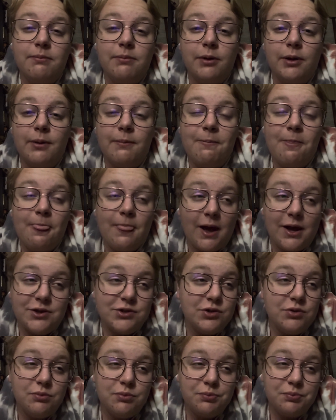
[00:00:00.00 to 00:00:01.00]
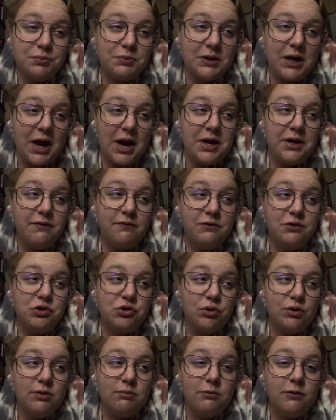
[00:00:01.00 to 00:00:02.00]
But I still kind of
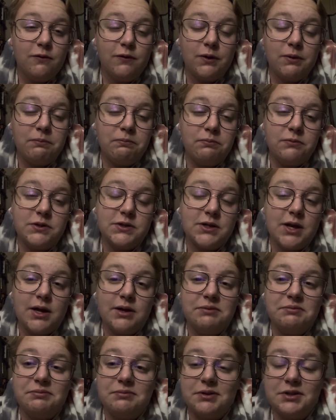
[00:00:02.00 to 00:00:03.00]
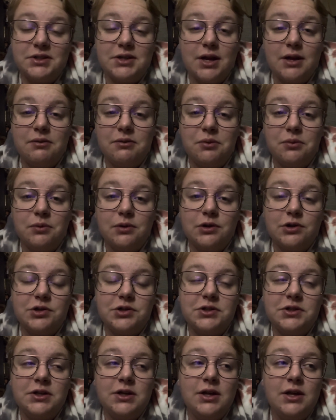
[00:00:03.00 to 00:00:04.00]
enjoy the movie. It's not it's not the worst.